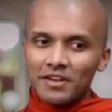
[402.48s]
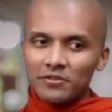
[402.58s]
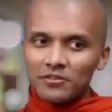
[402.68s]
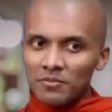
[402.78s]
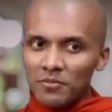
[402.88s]

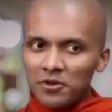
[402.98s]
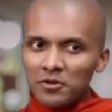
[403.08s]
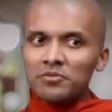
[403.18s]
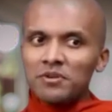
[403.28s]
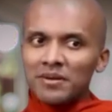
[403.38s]
Now, the more
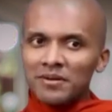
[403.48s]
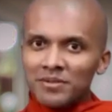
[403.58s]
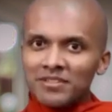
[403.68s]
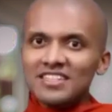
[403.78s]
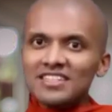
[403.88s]
you
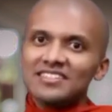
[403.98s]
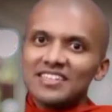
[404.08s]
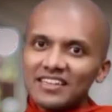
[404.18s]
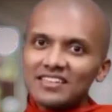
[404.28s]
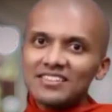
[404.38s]
remember these
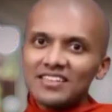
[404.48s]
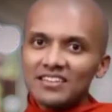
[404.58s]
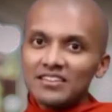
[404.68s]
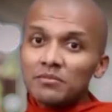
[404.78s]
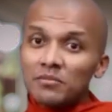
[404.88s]
things,
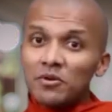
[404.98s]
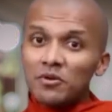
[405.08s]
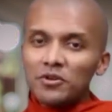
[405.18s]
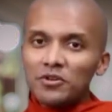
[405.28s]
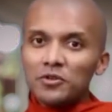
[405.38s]
the
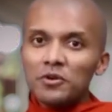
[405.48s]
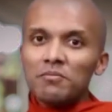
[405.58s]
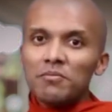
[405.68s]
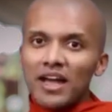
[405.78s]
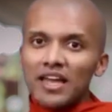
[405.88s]
more your
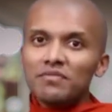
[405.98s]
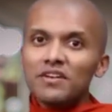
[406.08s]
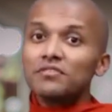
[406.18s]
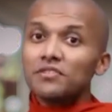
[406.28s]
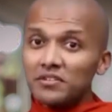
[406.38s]
mind
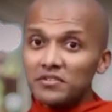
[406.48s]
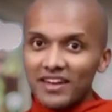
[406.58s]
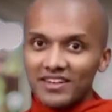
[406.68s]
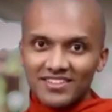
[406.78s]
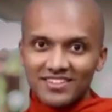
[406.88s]
will
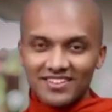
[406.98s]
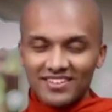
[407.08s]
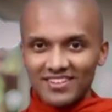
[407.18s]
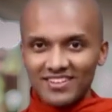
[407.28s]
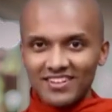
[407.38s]
regret.
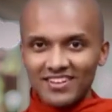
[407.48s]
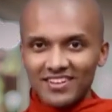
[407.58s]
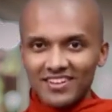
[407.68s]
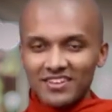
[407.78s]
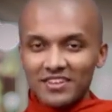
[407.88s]

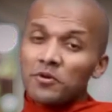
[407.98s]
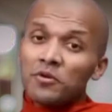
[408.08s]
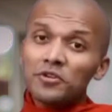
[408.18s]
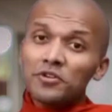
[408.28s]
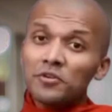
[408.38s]
The
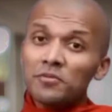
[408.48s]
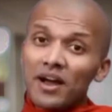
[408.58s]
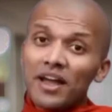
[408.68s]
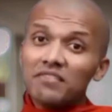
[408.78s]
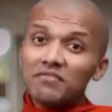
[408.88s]
more your
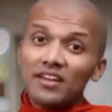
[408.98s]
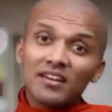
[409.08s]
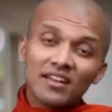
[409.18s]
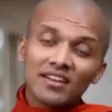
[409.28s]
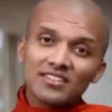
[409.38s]
mind
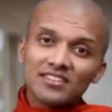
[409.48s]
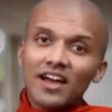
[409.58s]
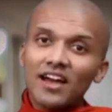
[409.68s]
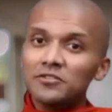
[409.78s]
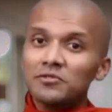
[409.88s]
will
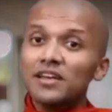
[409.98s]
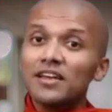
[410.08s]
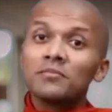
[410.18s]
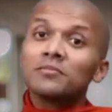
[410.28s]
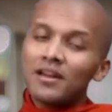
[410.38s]
start to
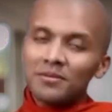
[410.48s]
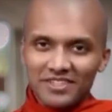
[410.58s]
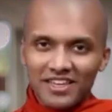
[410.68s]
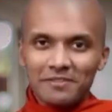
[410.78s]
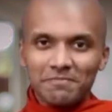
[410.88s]
become
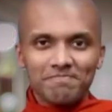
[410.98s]
clumsy.